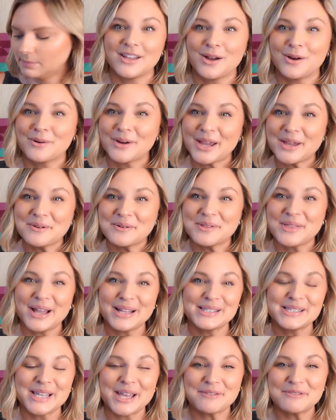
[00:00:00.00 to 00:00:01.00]
All right, well,
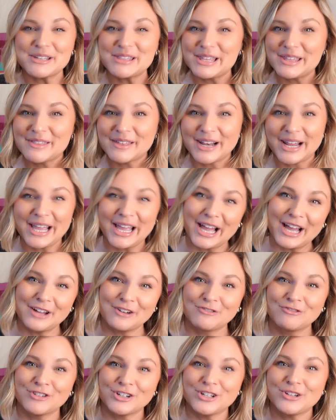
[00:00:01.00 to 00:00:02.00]
that's everything that I
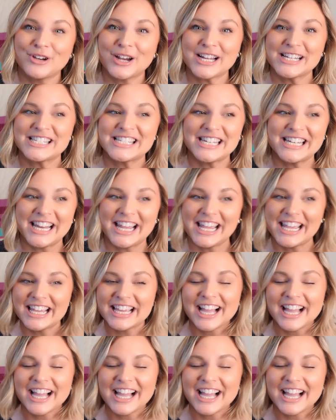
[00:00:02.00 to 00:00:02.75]
have for you guys today.